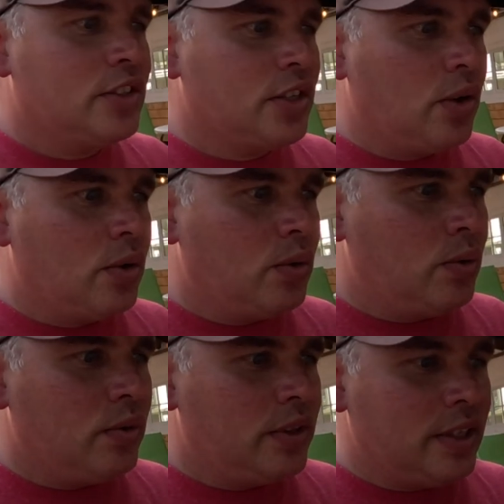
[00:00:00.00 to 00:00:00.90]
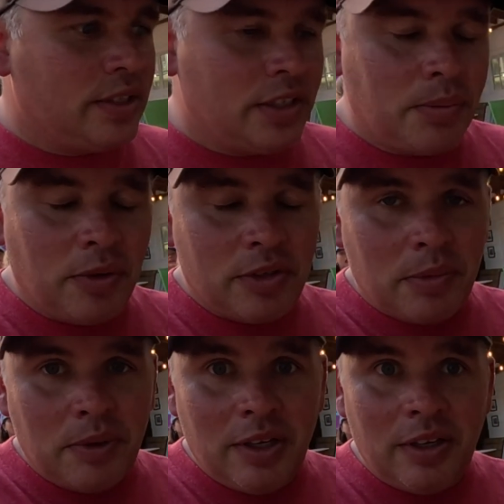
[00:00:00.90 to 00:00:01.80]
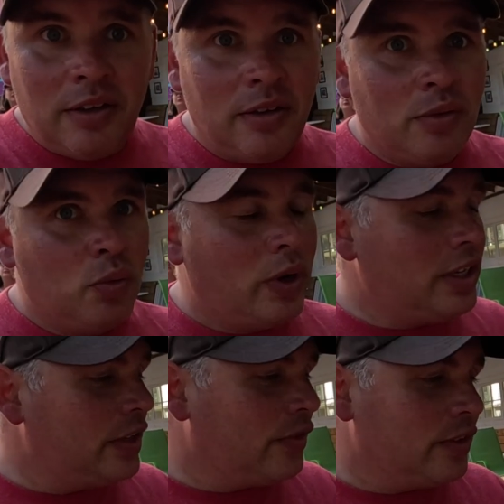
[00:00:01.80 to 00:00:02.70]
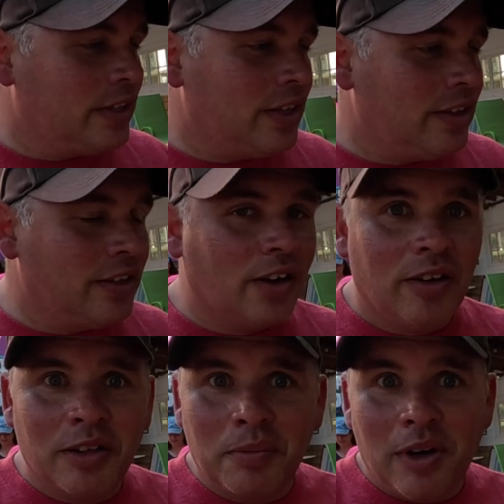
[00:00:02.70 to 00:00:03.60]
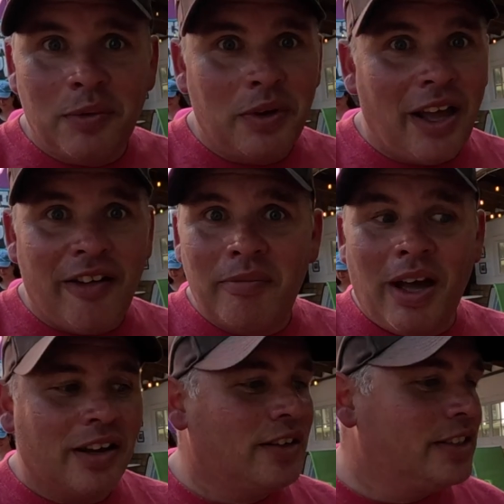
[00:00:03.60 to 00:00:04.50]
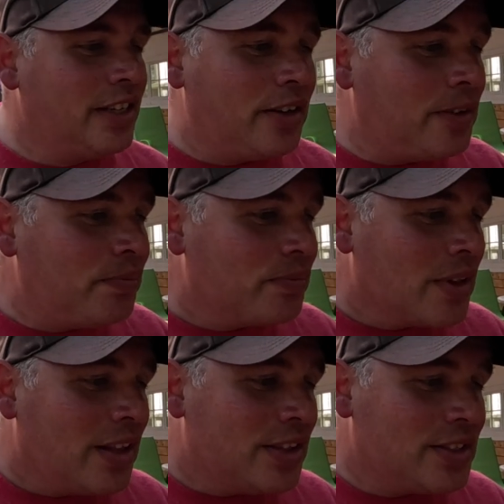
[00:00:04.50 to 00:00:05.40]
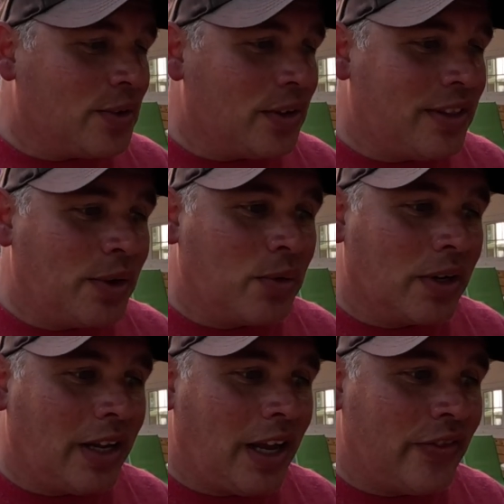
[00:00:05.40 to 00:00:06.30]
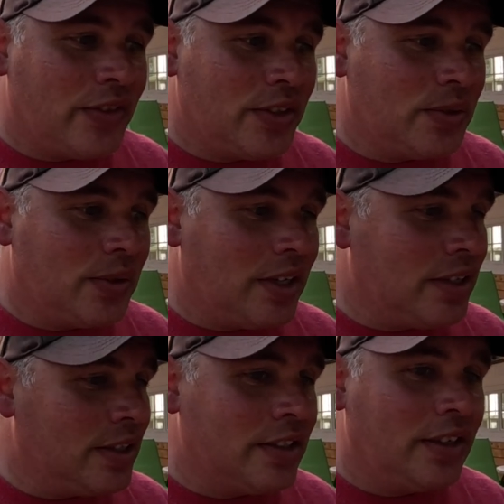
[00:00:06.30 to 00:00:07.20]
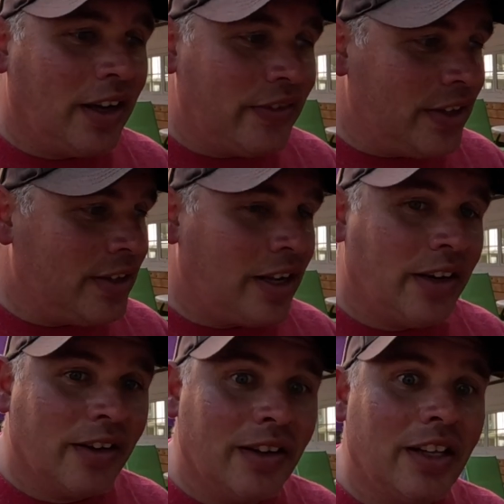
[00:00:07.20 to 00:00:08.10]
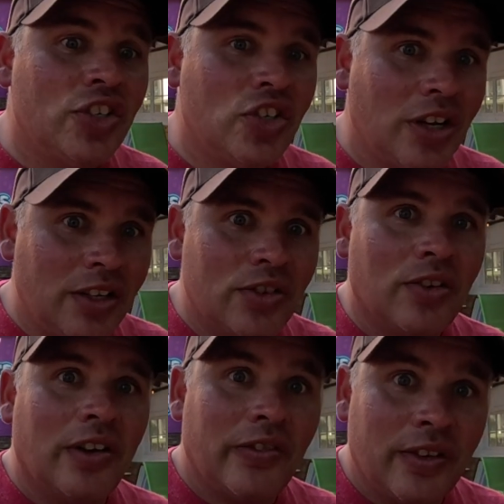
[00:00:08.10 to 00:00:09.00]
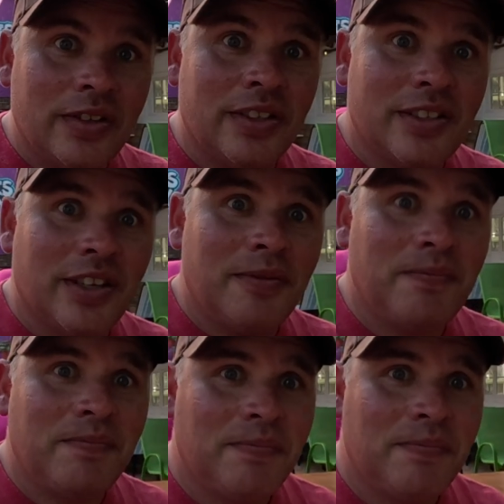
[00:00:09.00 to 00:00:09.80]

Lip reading: So this is supposed to be way different than the garlic bread we have back in Ontario. So I think we're gonna have to dive in. And I'm gonna let Janet try first this time.